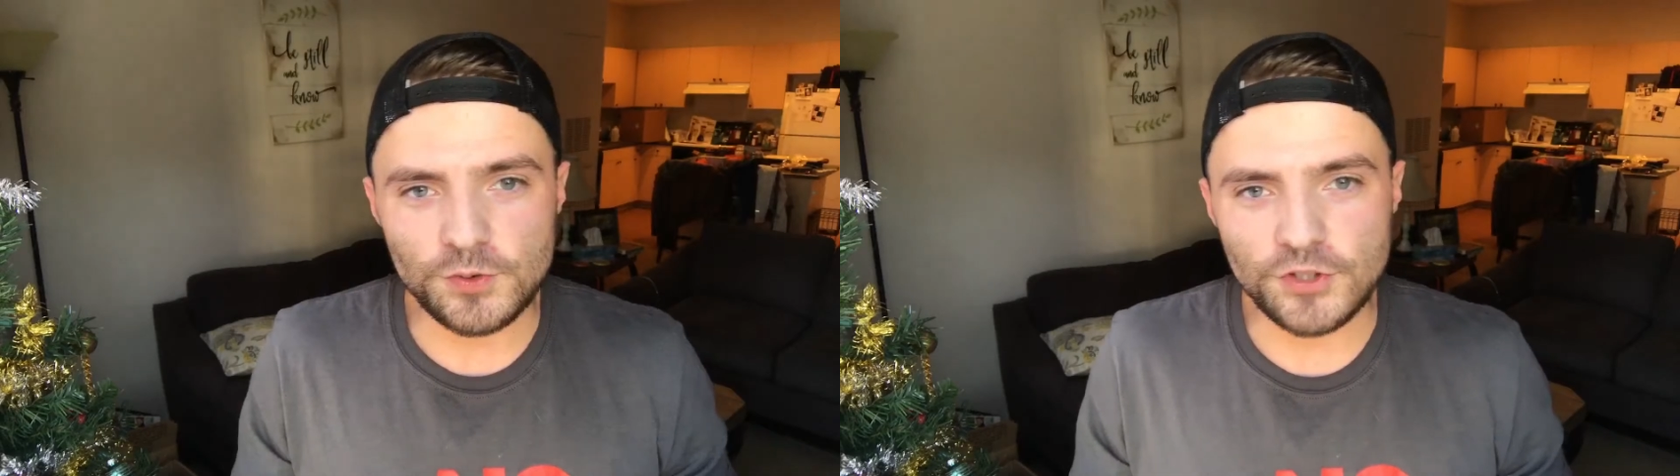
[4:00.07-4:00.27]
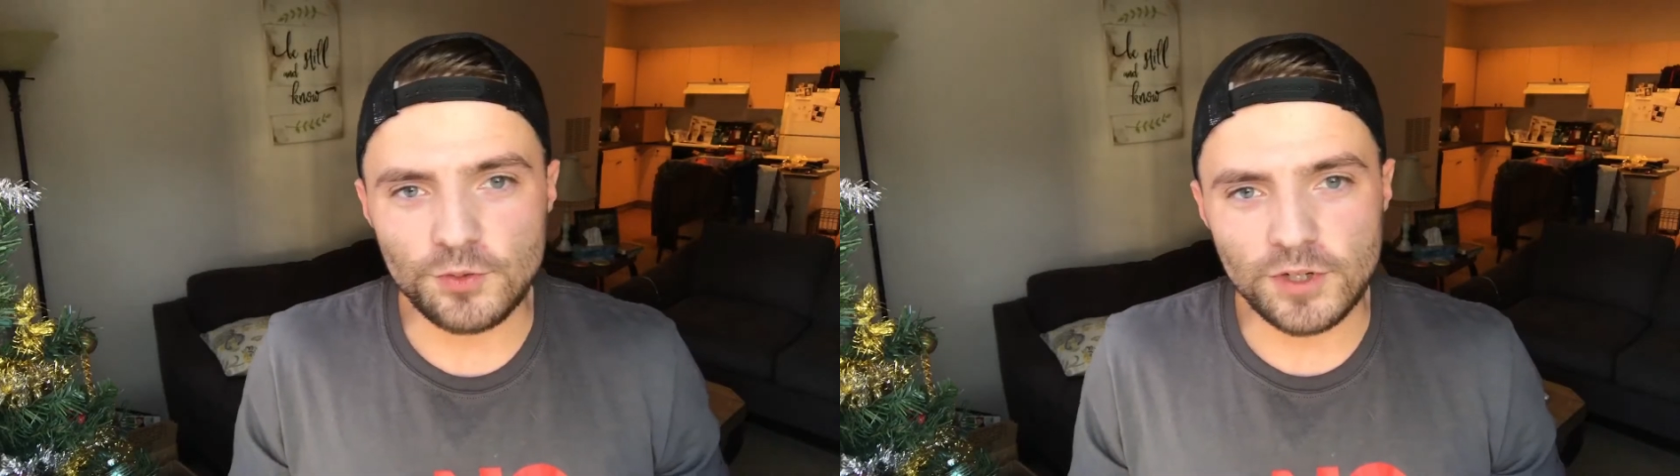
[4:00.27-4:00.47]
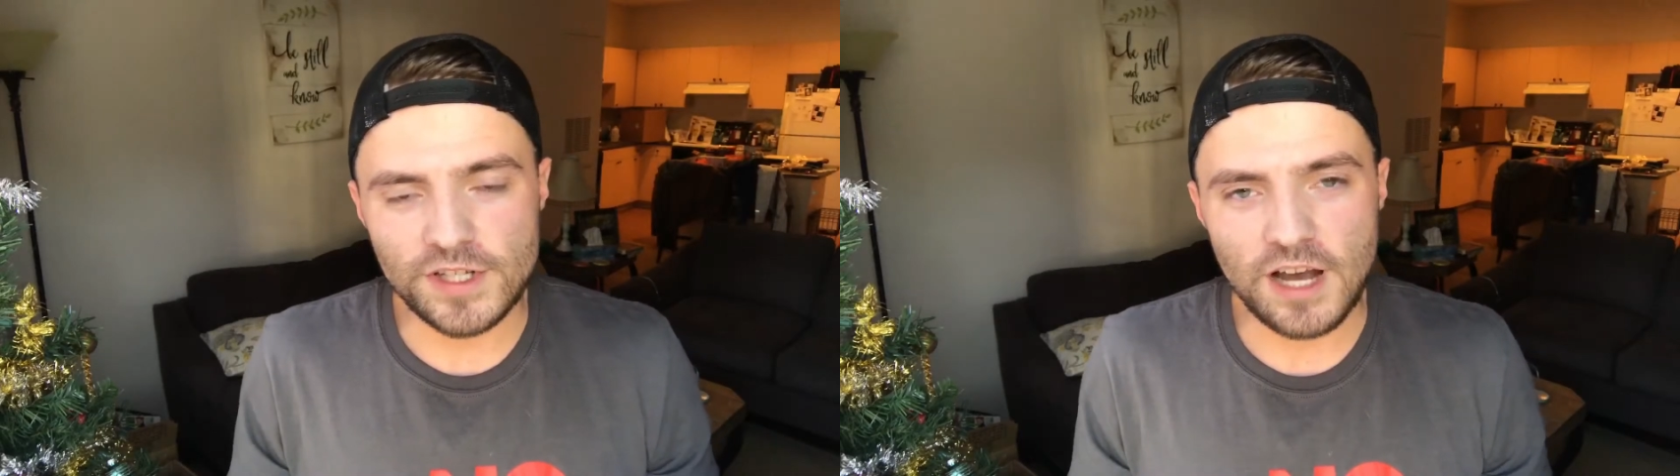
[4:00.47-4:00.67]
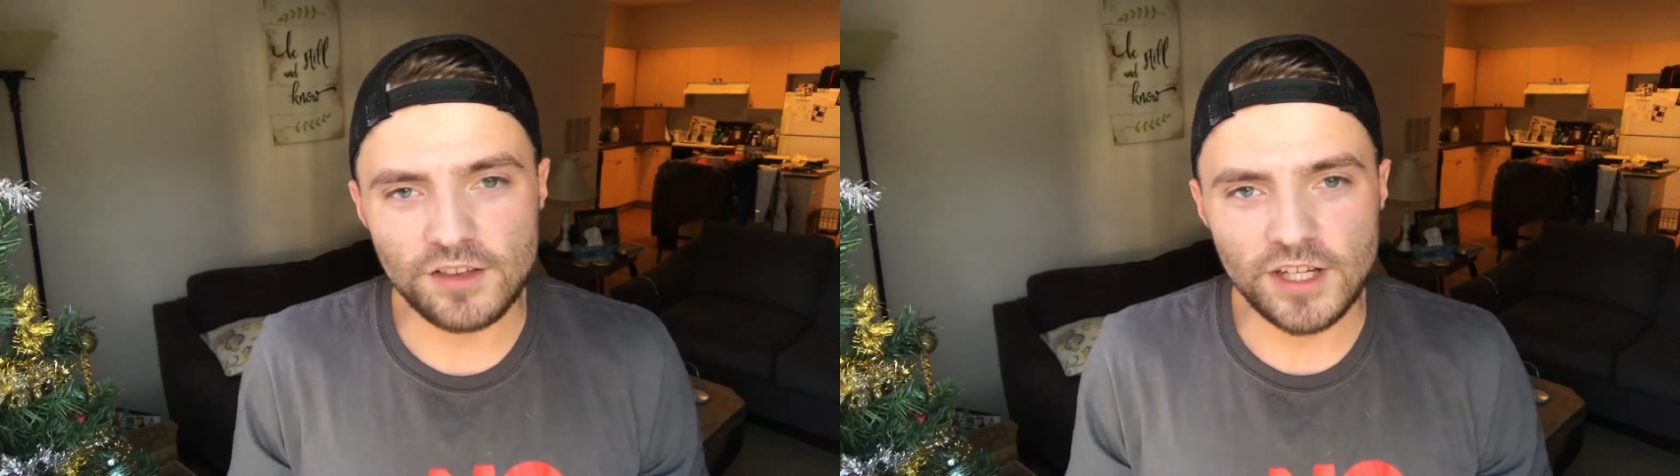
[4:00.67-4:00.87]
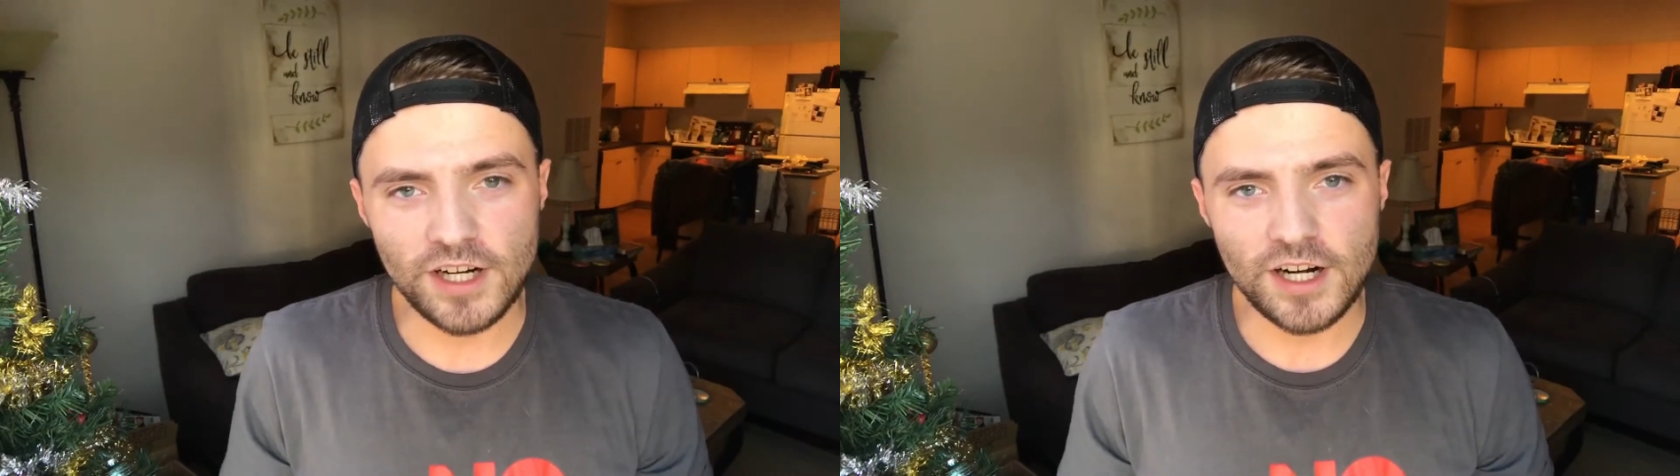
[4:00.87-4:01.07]
YouTubers
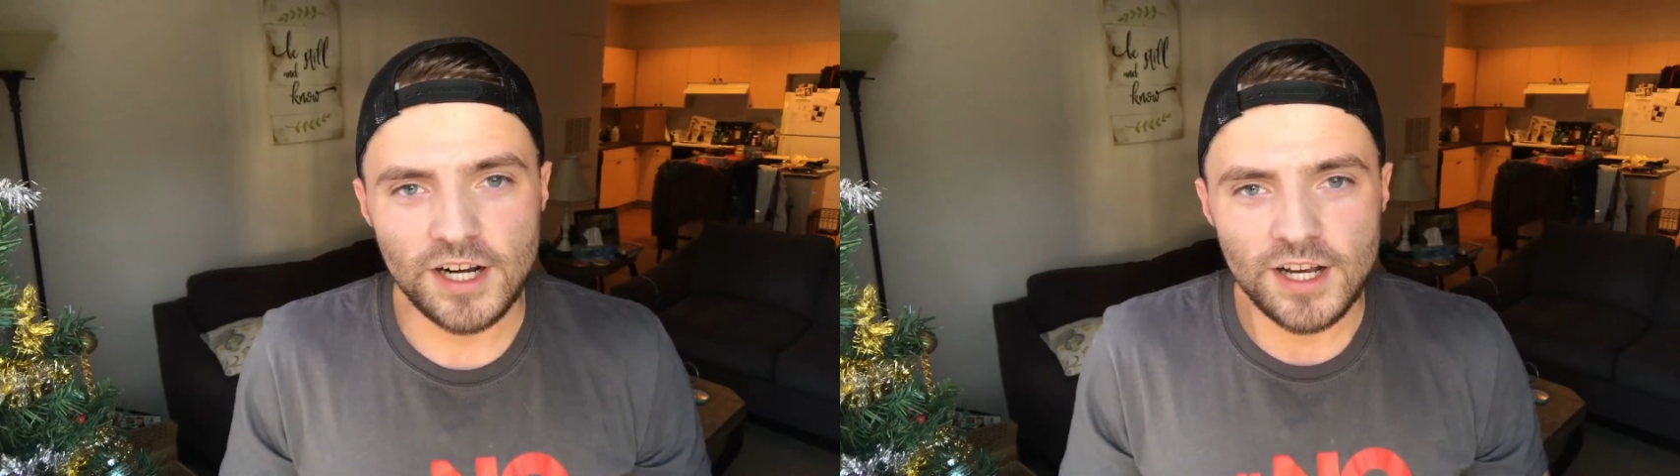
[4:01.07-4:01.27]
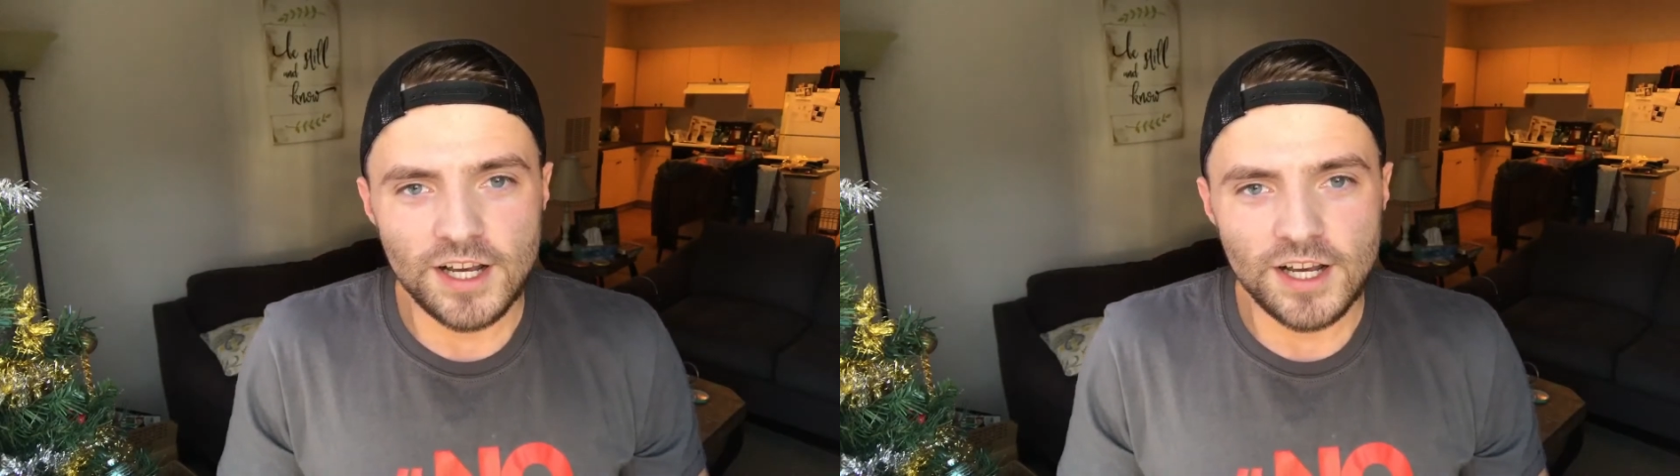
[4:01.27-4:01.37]
out there.